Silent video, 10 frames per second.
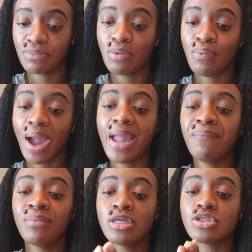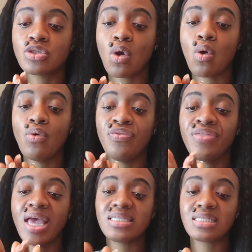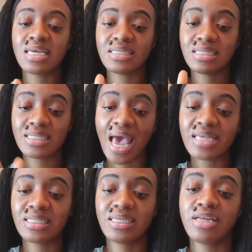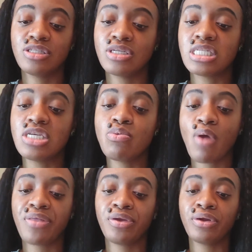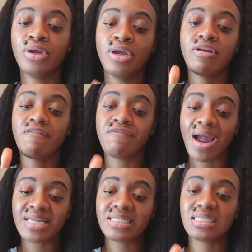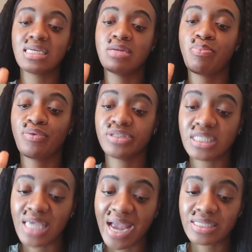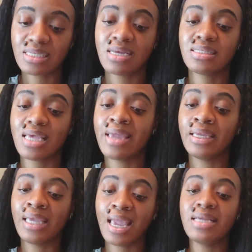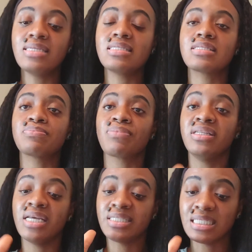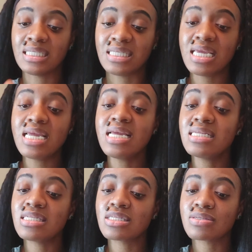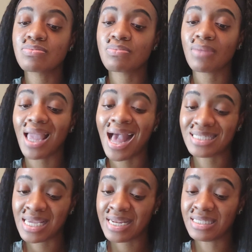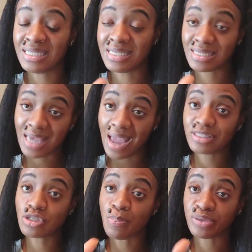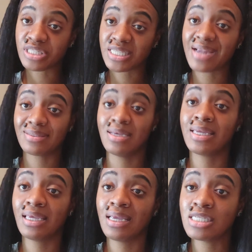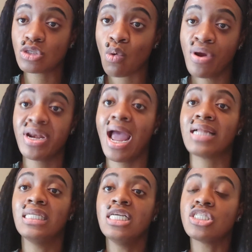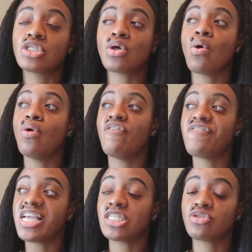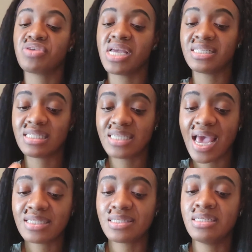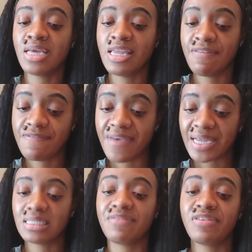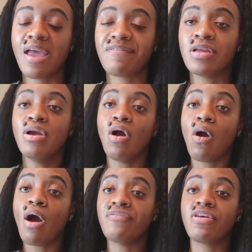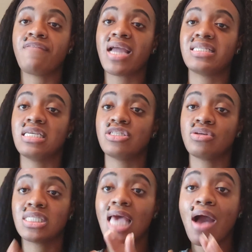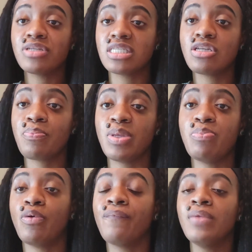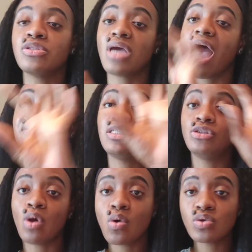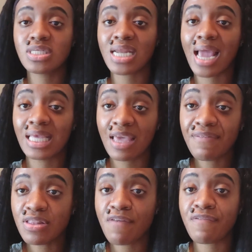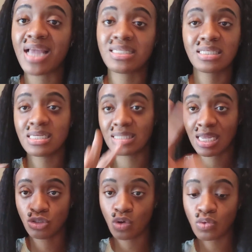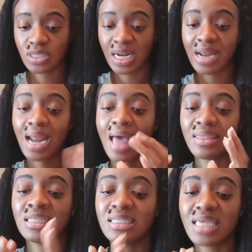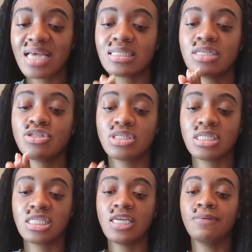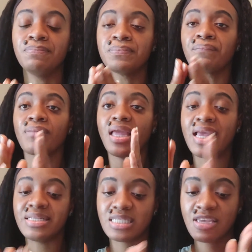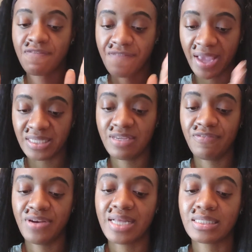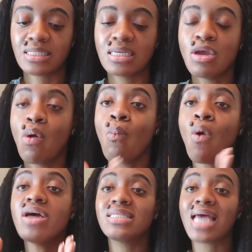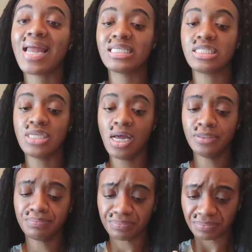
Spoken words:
right? So this is tested to see whether the vaccine protects us against the disease as it is designed to protect against or not. So phase 3 is testing the effectiveness of the vaccines on thousands of people. So having those that are given the vaccines and those that are not, and testing to see its effectiveness. Once that is done,